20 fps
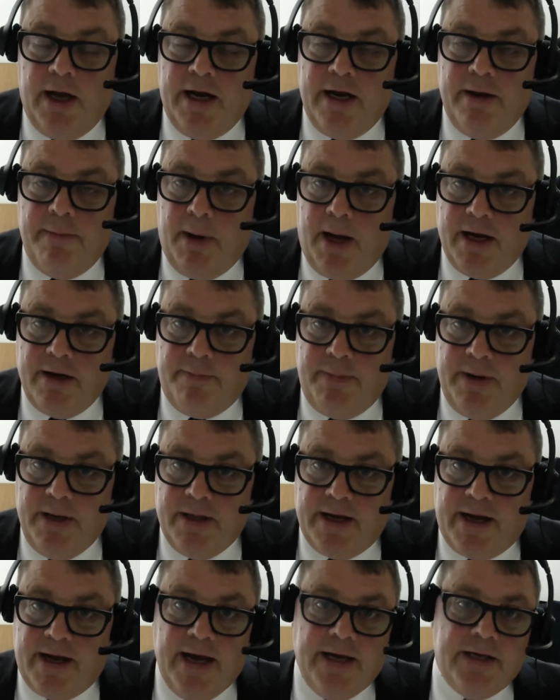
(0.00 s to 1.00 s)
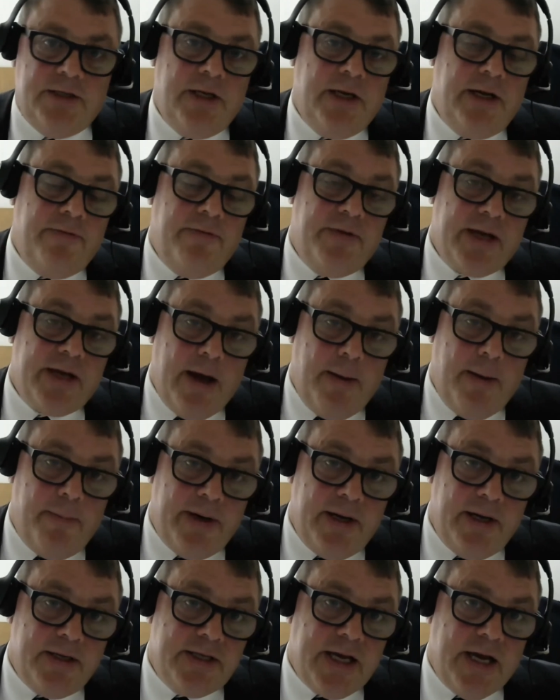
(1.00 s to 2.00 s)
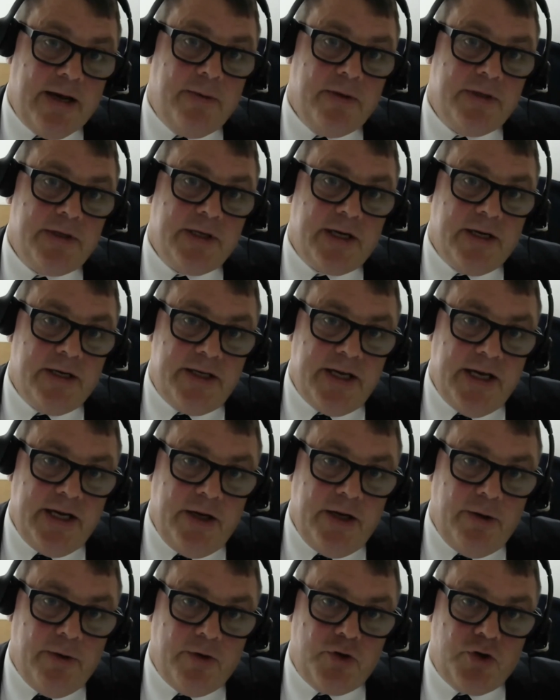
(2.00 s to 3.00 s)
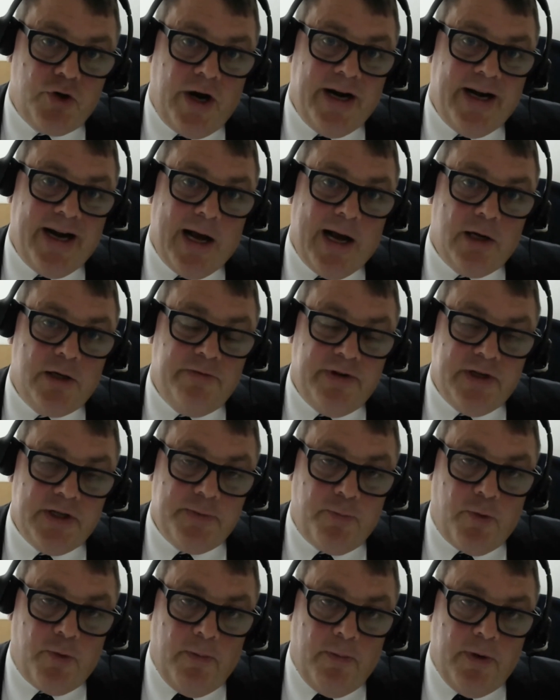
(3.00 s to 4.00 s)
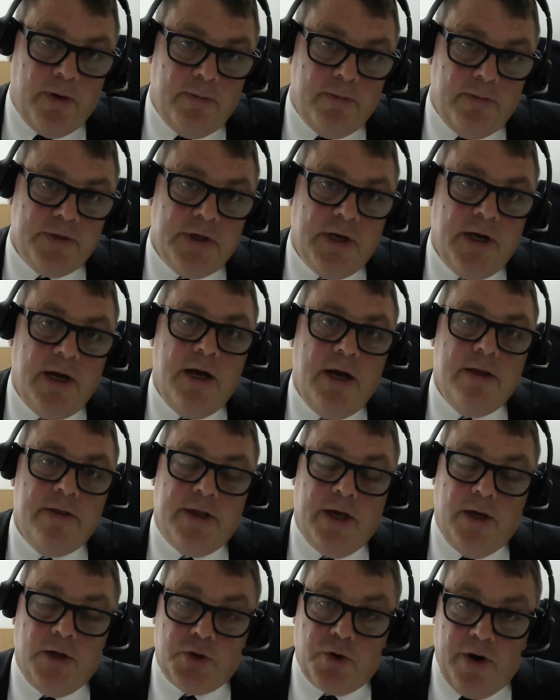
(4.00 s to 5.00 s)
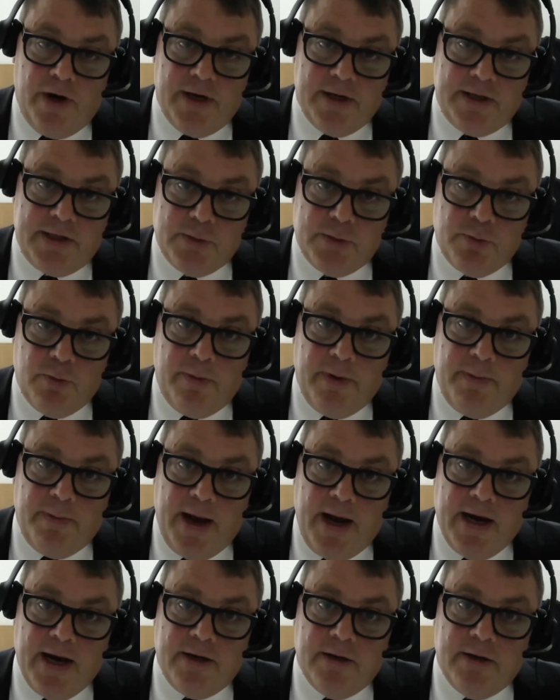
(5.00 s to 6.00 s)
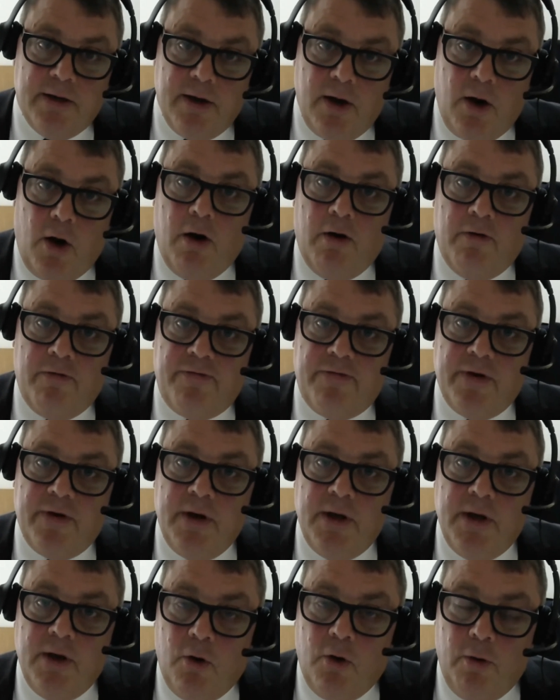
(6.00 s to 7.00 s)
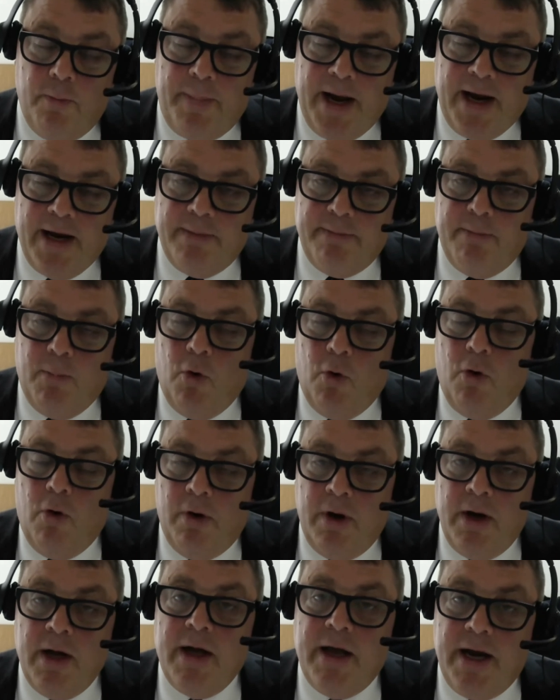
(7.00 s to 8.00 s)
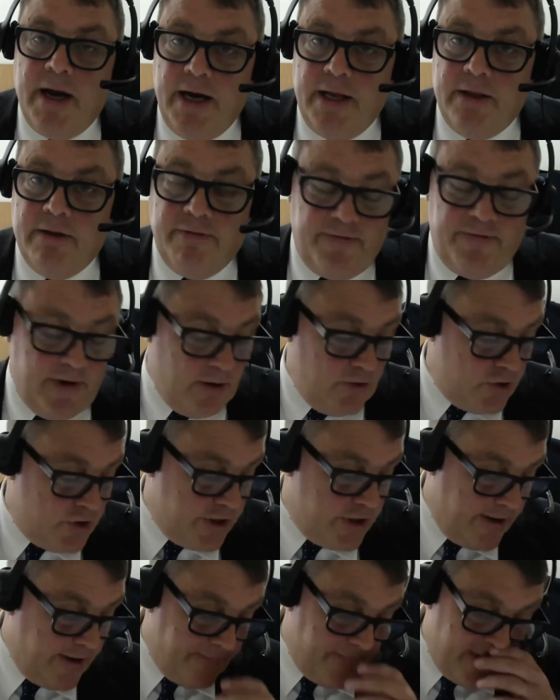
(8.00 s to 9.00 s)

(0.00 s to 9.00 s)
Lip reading: And it might be the case that if the company is able to continue and trade out of its problems, those creditors will be paid off or paid more in the future.